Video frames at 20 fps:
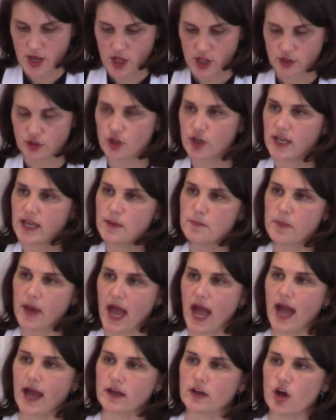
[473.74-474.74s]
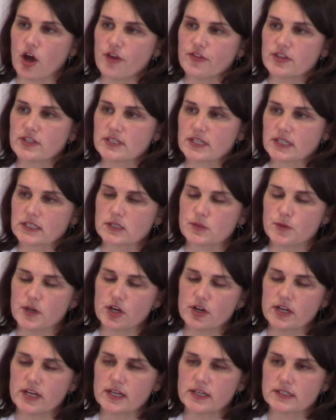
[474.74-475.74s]
looking back on this
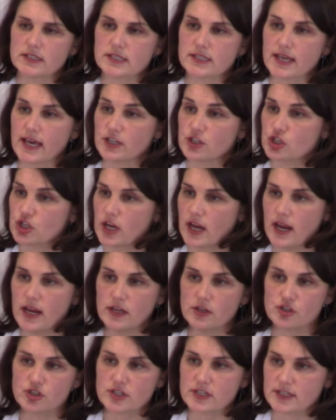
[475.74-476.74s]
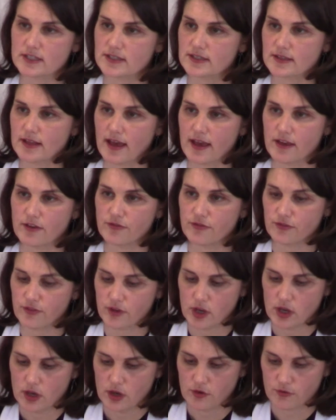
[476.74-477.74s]
experience that changed his life
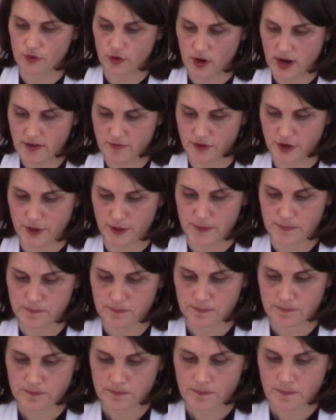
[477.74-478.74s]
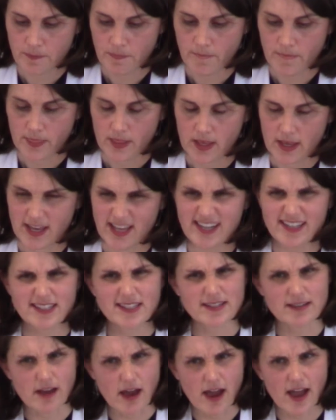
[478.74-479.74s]
forever. It is
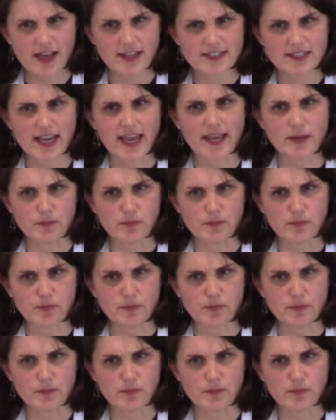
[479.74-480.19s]
not a